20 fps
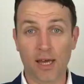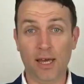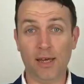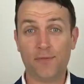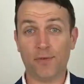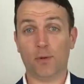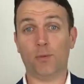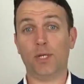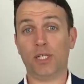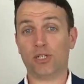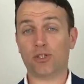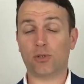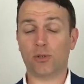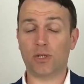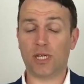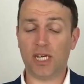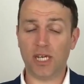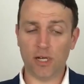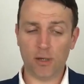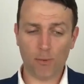If you wish
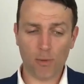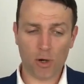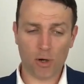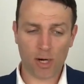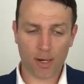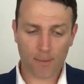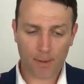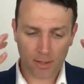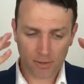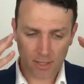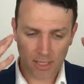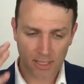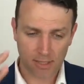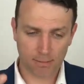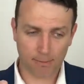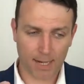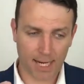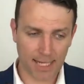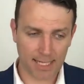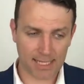to hear more about
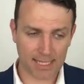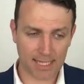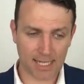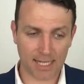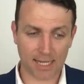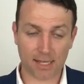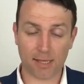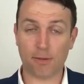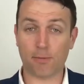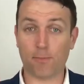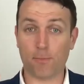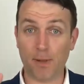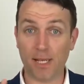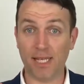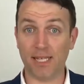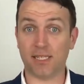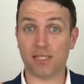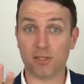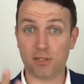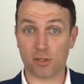this mindset,
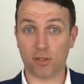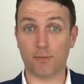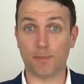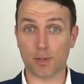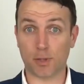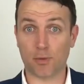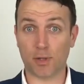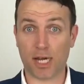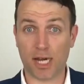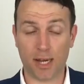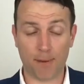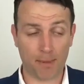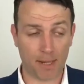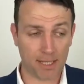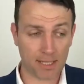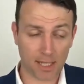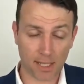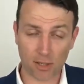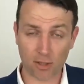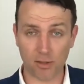please subscribe
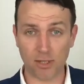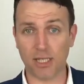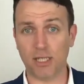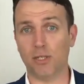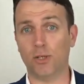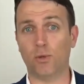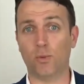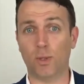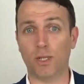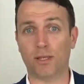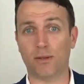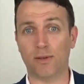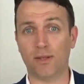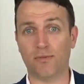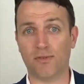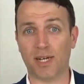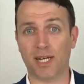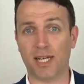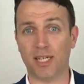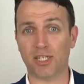as I'll continue with
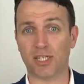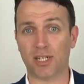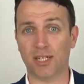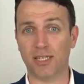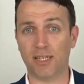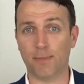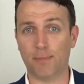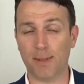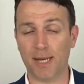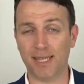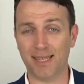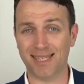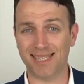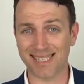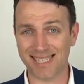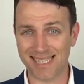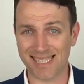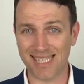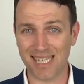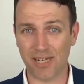the financial
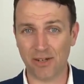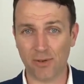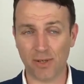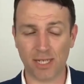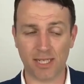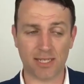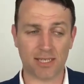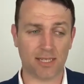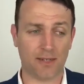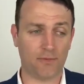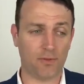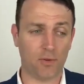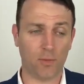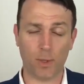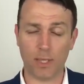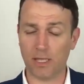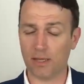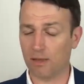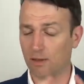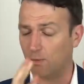independence series. If you
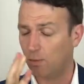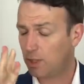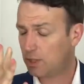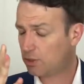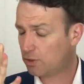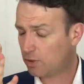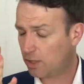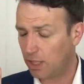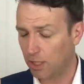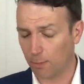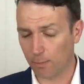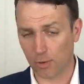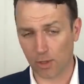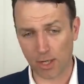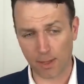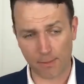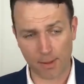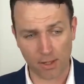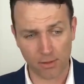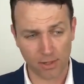wish to hear
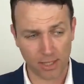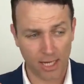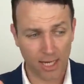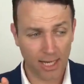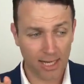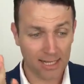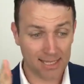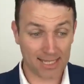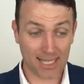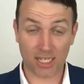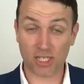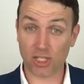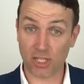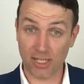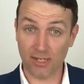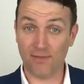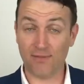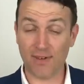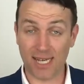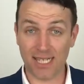more about
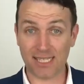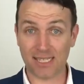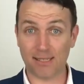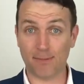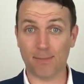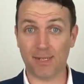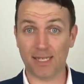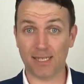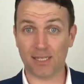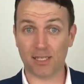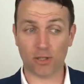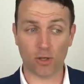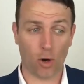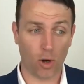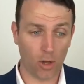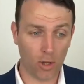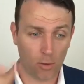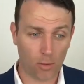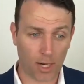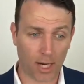such investments
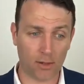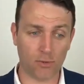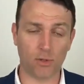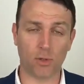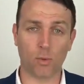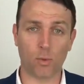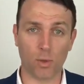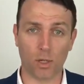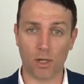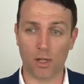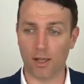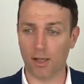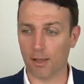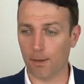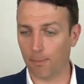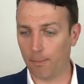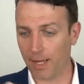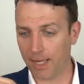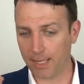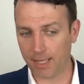all around the
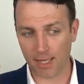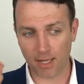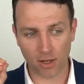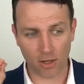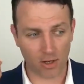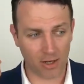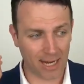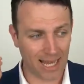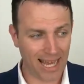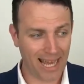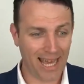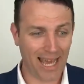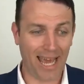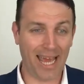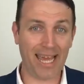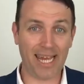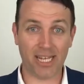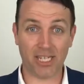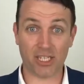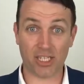world, betting on
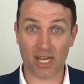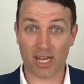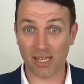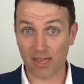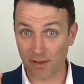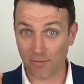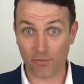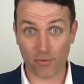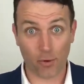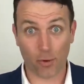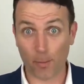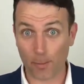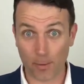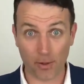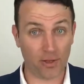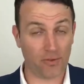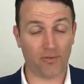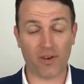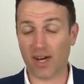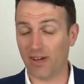Asia and the
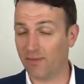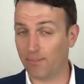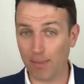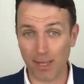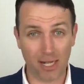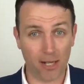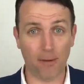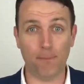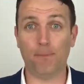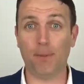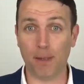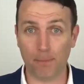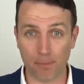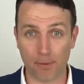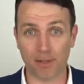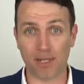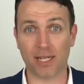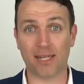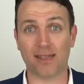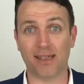4.5 billion
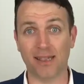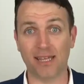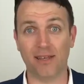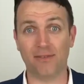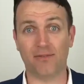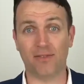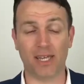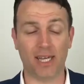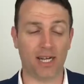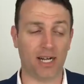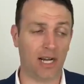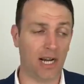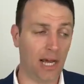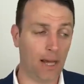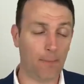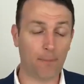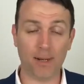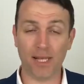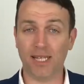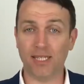people that live there,
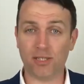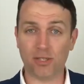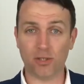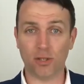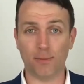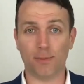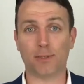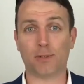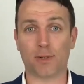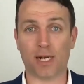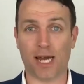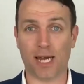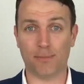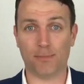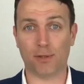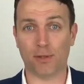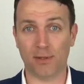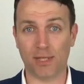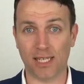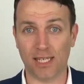please
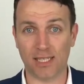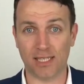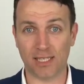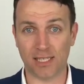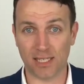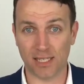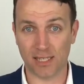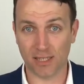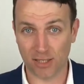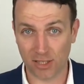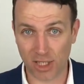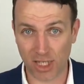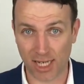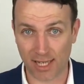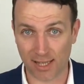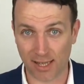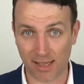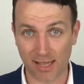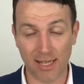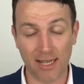subscribe to this
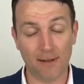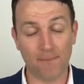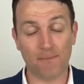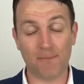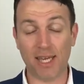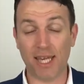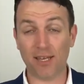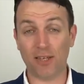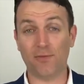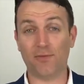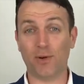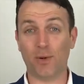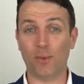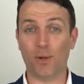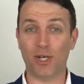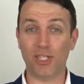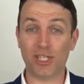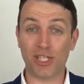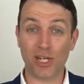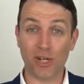channel. Thank you for
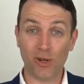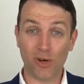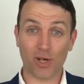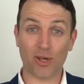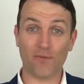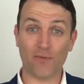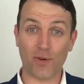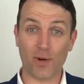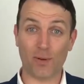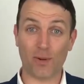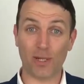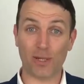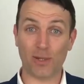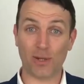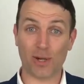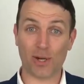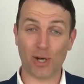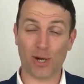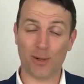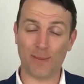watching, looking forward
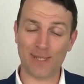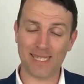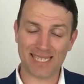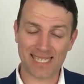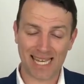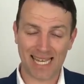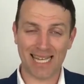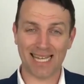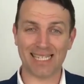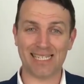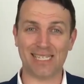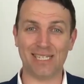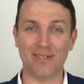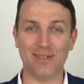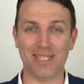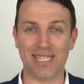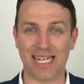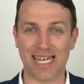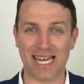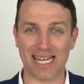to your comments and I'll see
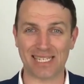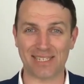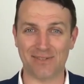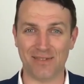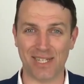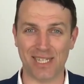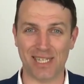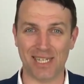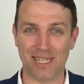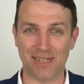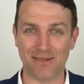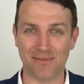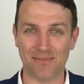you in the next video.